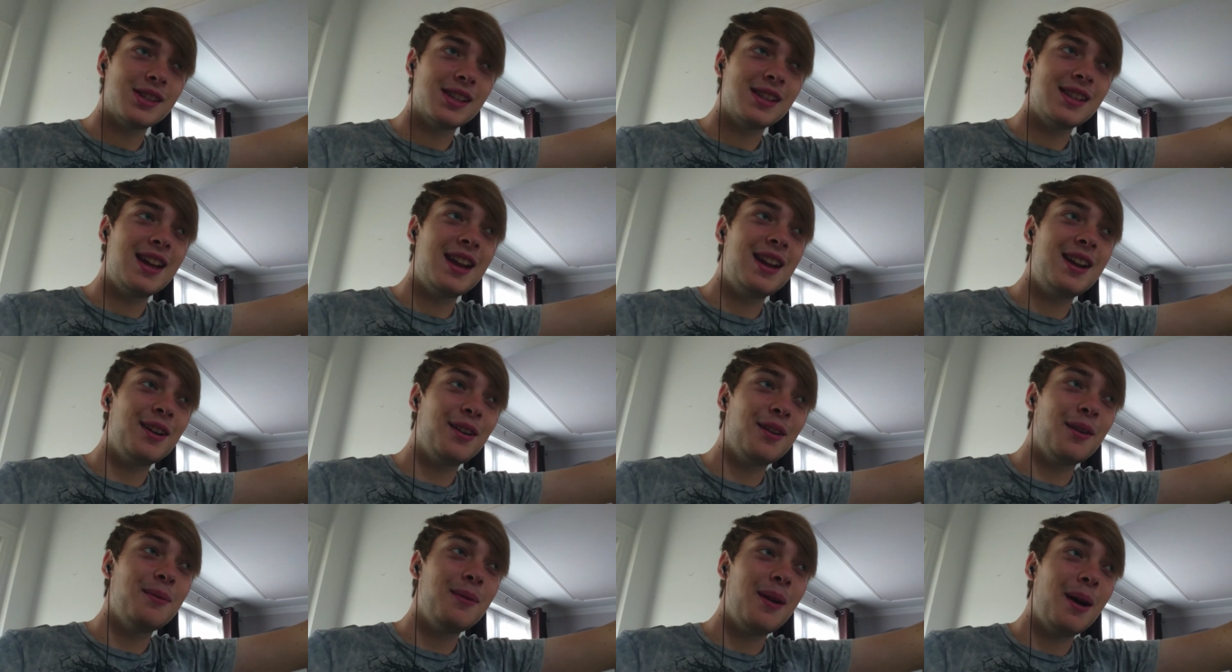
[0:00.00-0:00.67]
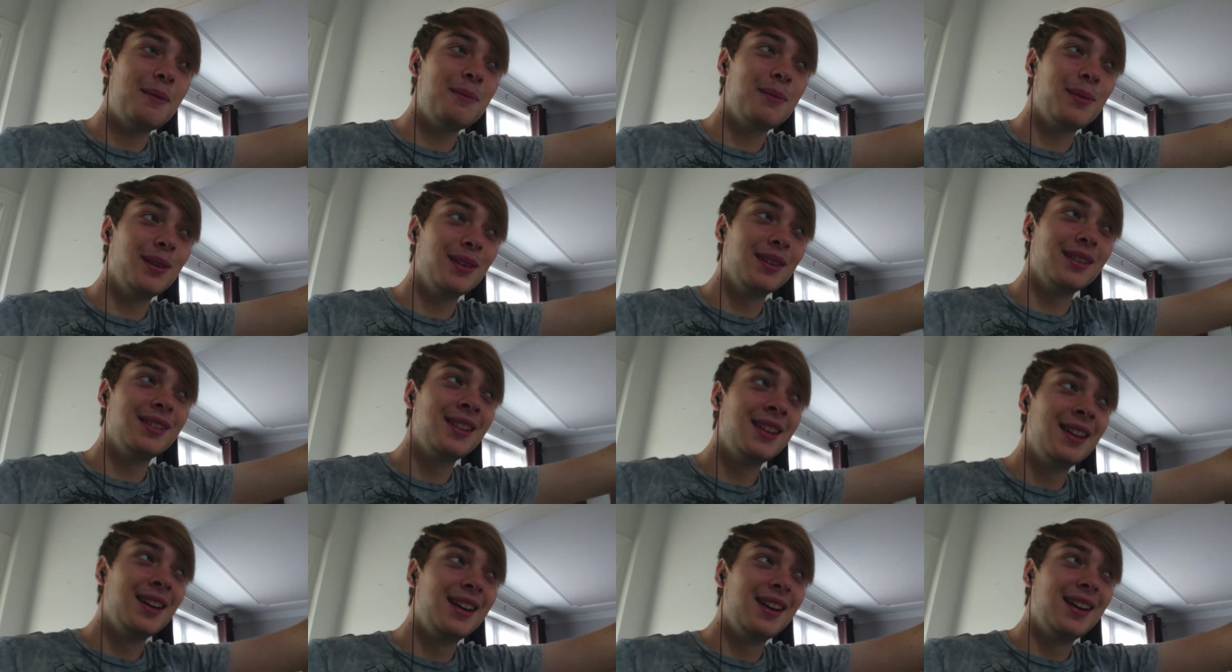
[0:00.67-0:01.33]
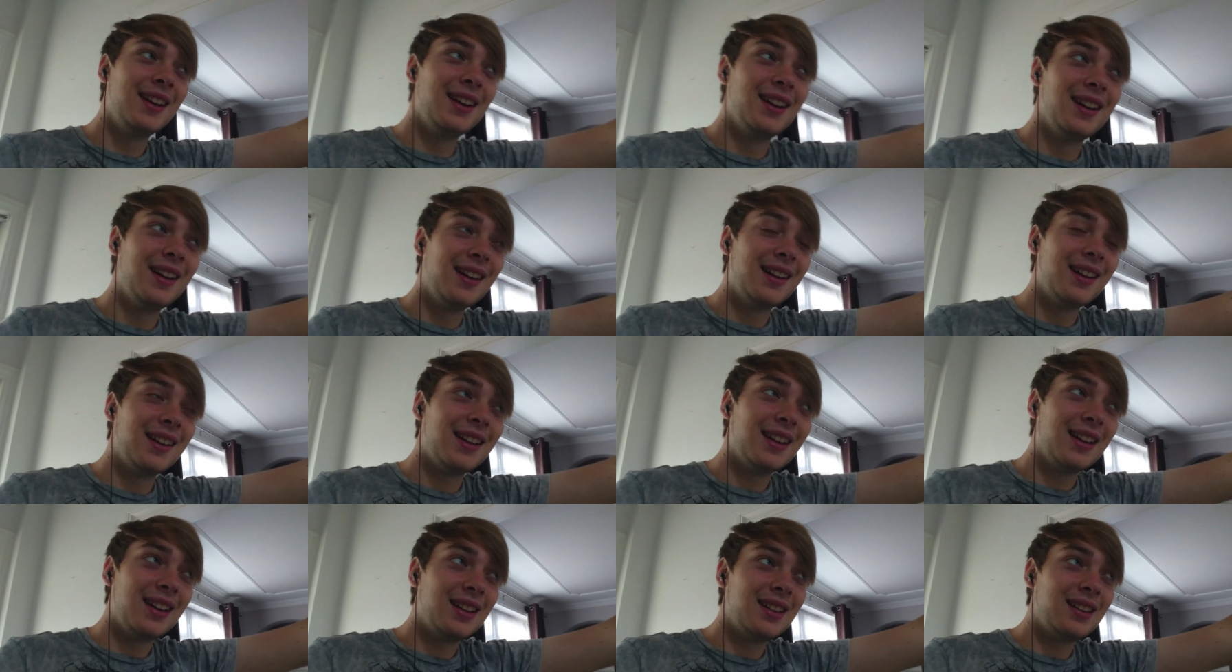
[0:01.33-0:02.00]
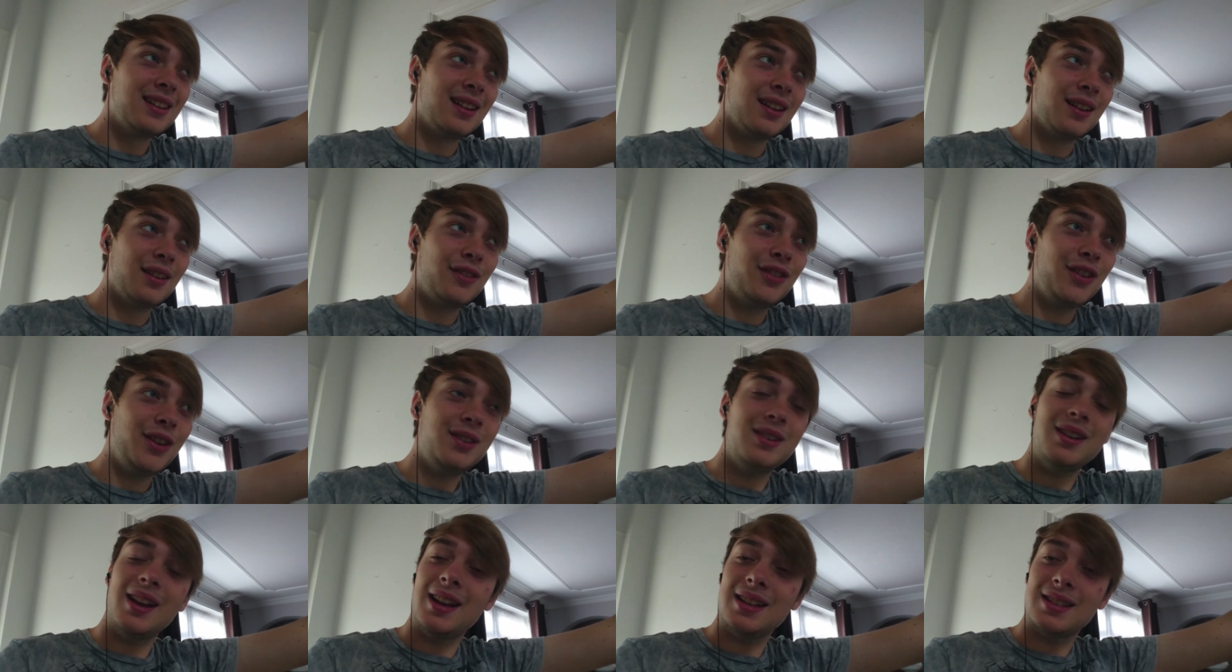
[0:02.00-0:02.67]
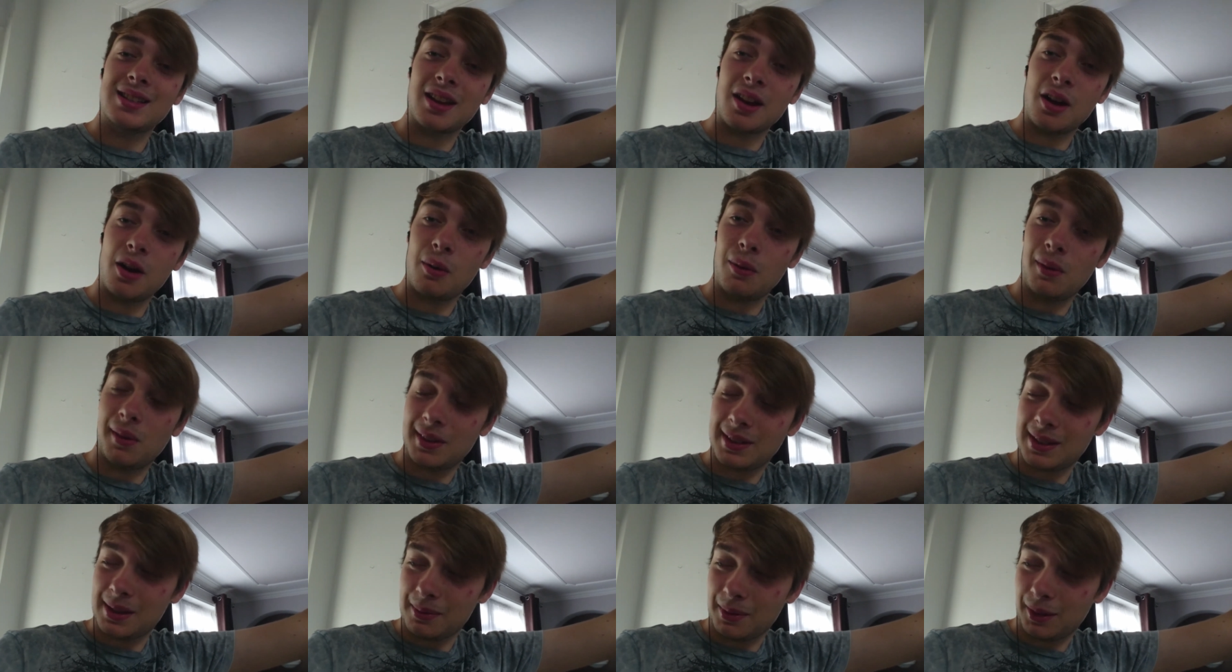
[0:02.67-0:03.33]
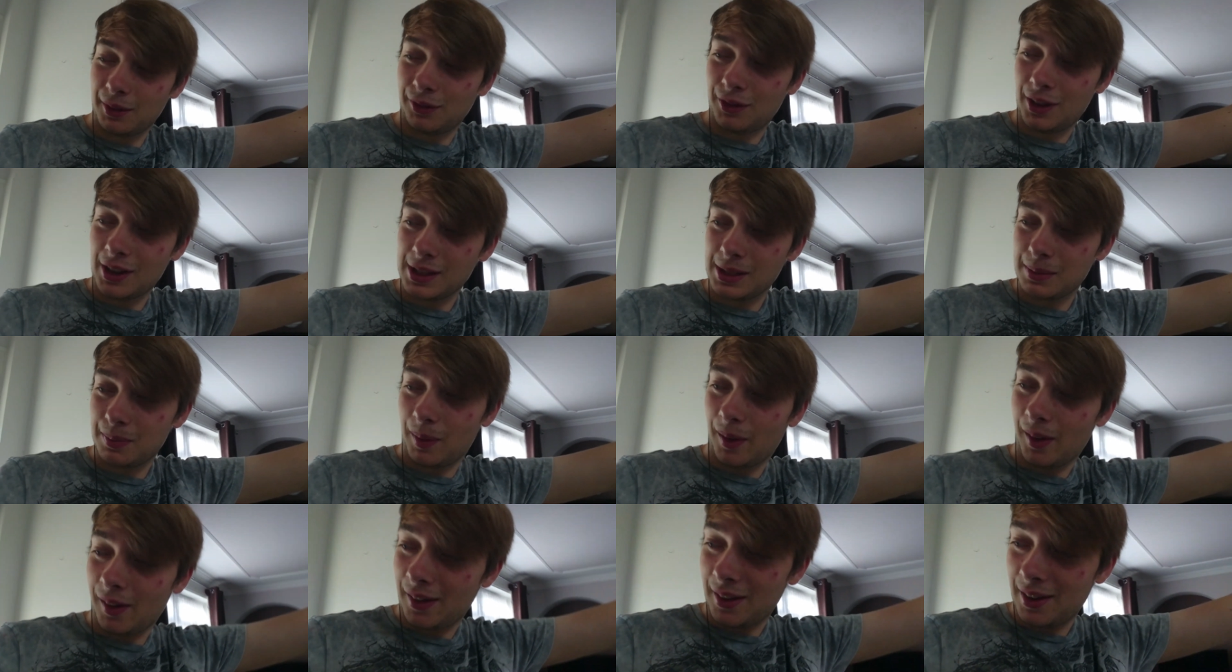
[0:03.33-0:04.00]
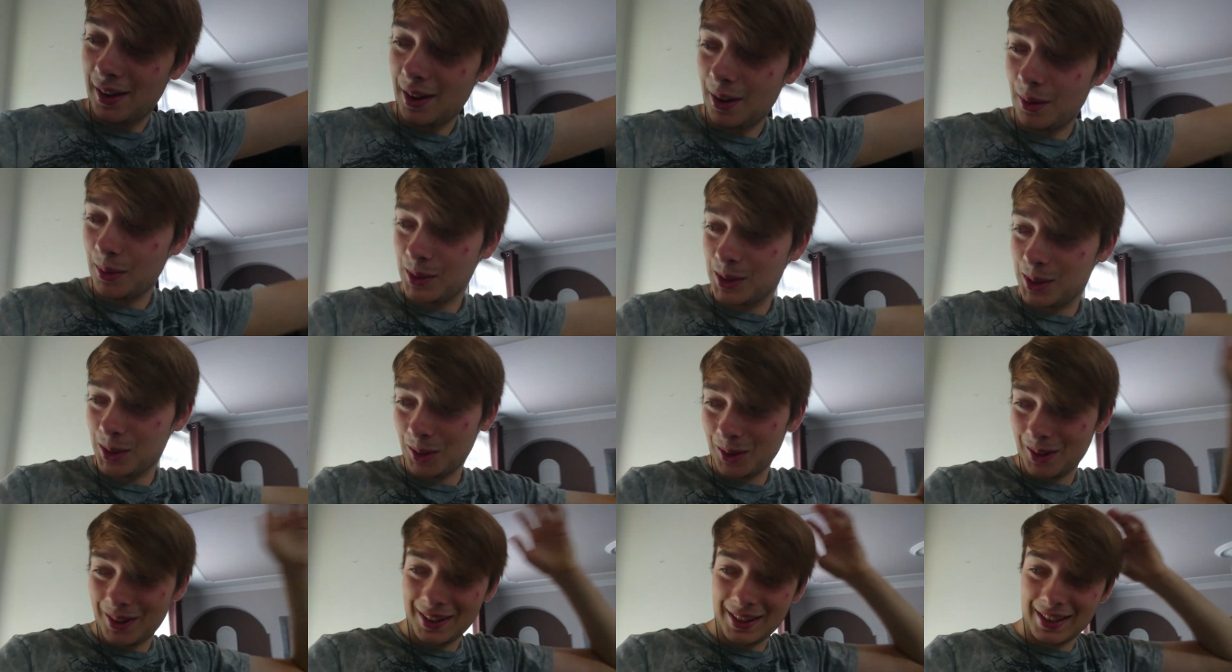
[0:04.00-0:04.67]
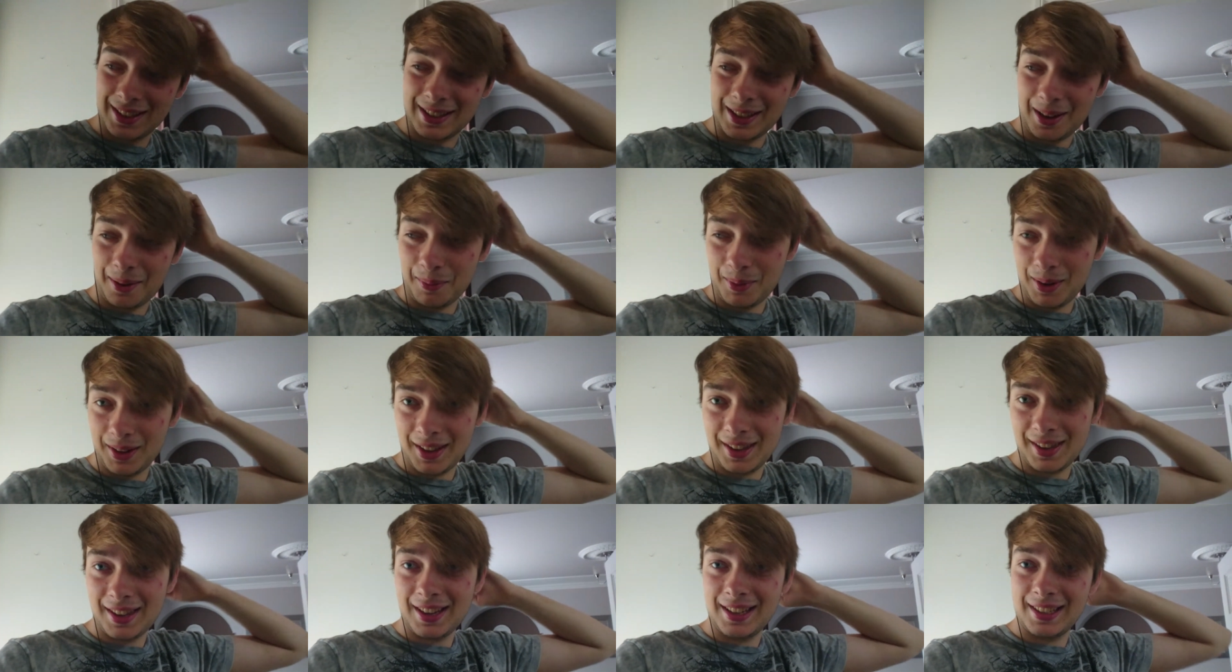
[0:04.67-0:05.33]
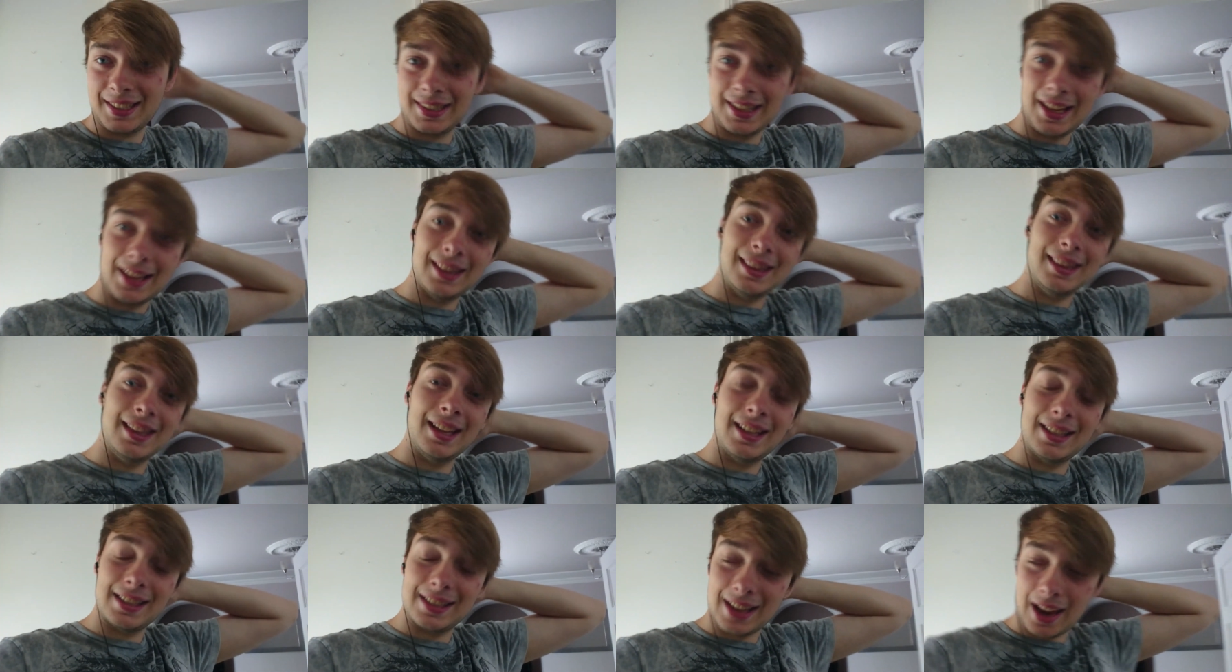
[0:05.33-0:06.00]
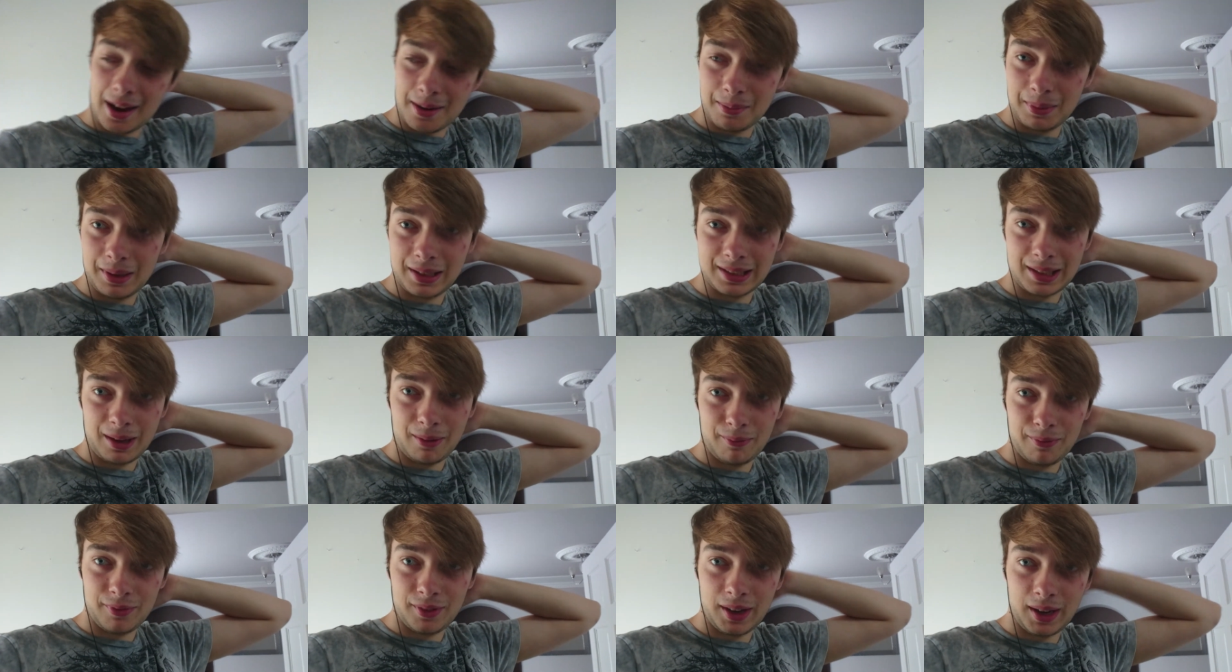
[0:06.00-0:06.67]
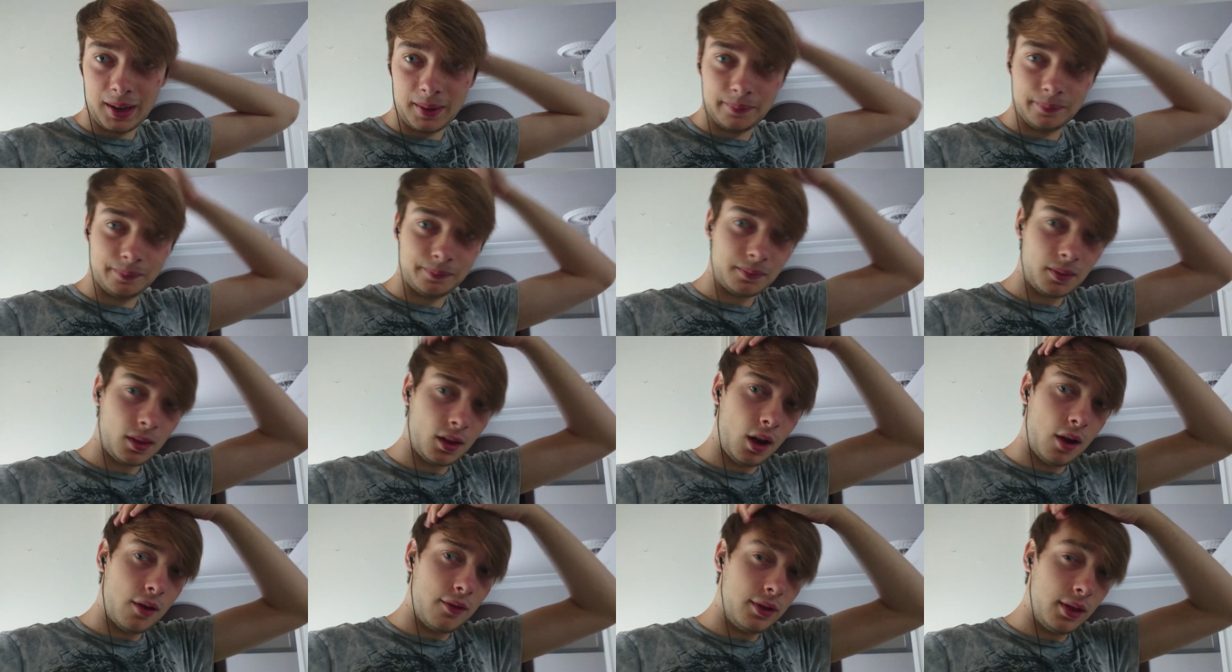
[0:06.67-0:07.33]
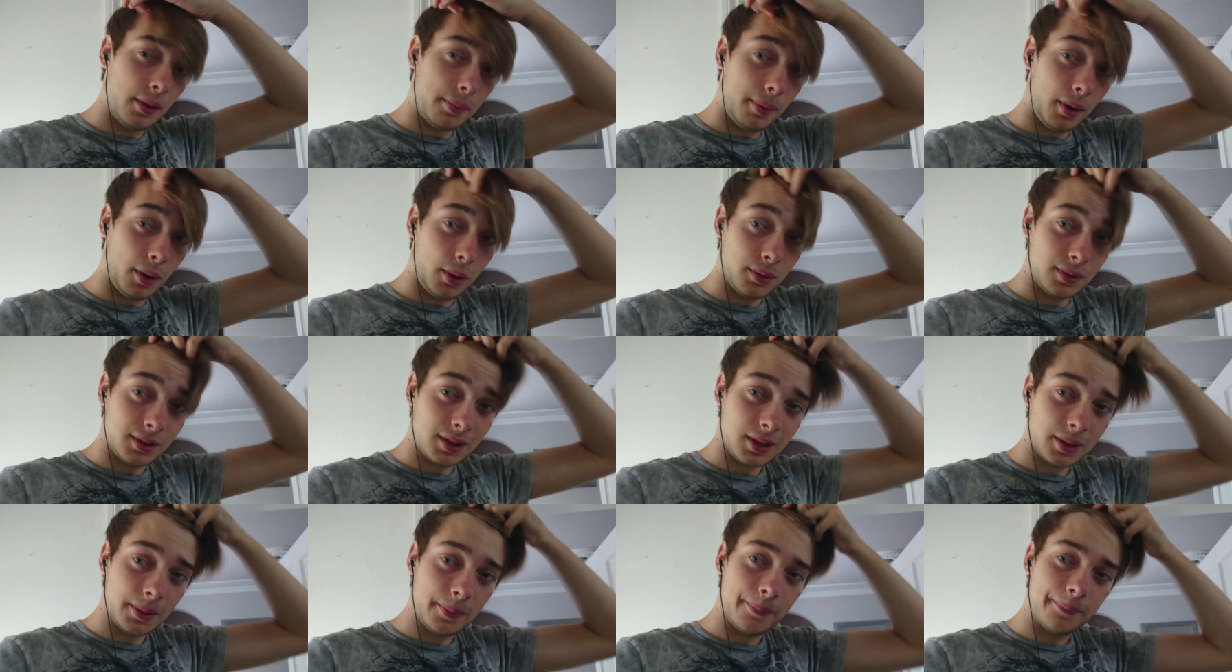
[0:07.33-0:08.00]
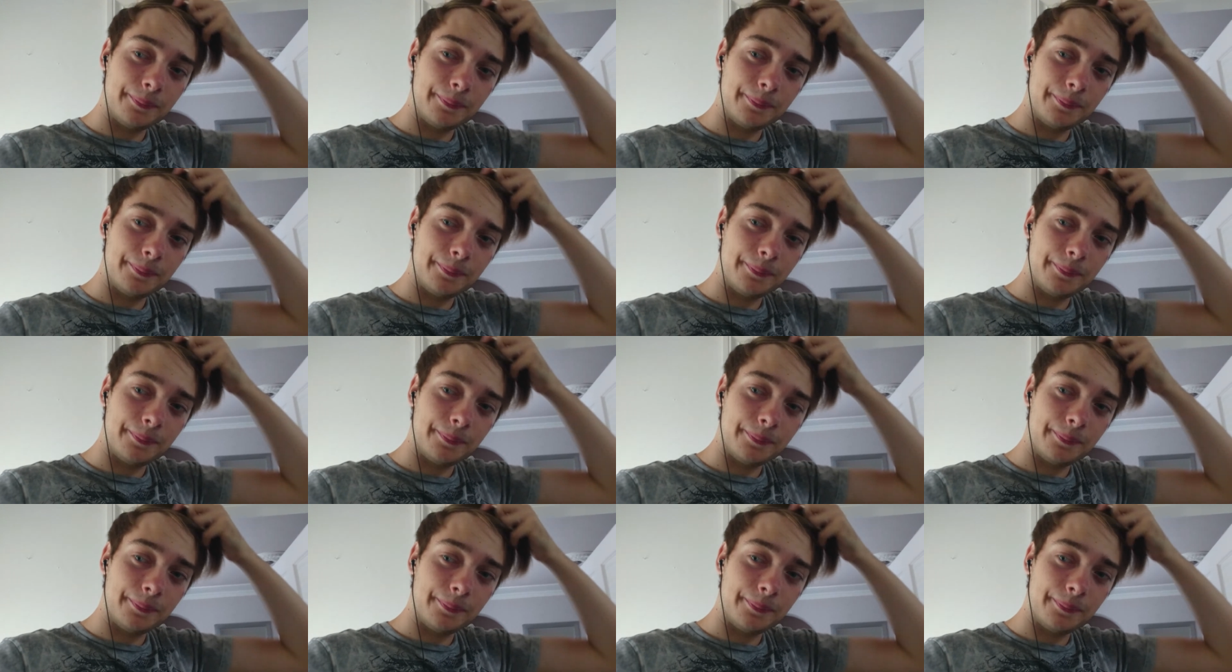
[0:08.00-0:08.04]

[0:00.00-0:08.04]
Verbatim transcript: and then I remembered that a few days ago while I was at my friend's party, I was talking to someone and they said they'd send me something over the post.